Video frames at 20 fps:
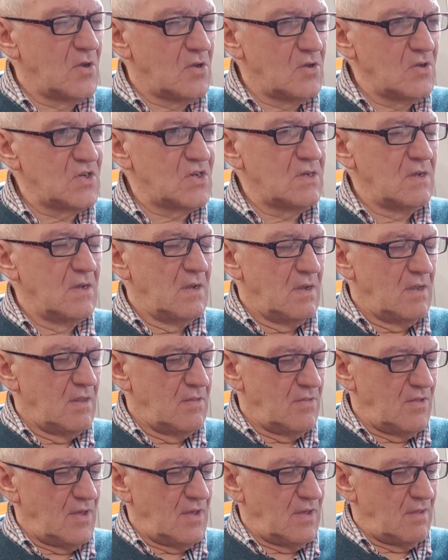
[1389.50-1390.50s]
Because
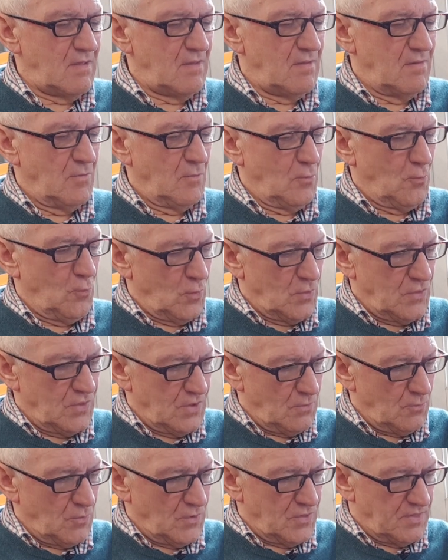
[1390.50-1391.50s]
with
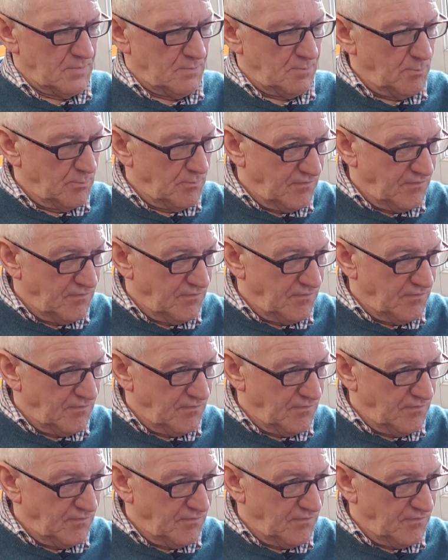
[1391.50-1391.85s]
the